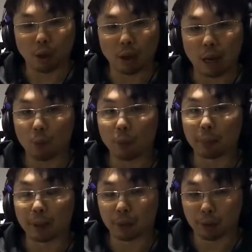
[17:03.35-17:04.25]
I won't be
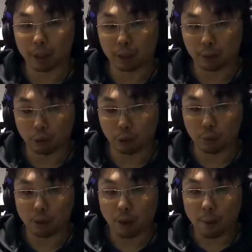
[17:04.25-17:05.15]
playing together with you,
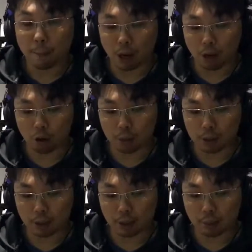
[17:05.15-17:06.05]
but I will be
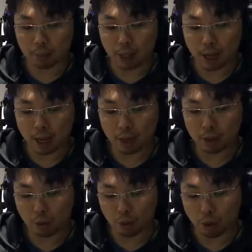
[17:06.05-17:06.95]
standing behind
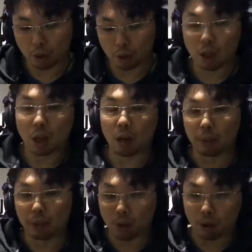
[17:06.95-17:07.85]
you all. I'll be
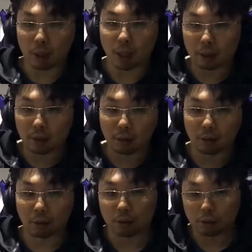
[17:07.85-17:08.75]
conducting.
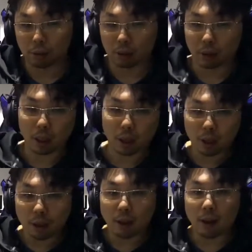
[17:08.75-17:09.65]
Okay,
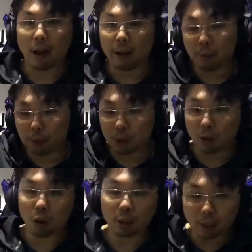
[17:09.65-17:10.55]
I will be
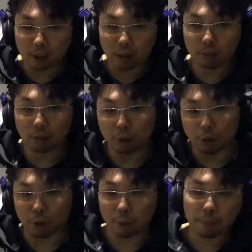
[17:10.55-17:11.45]
conducting for you
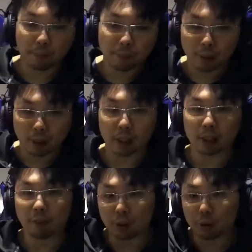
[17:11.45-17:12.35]
all. Okay,
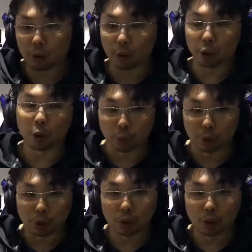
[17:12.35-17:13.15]
giving you the cues.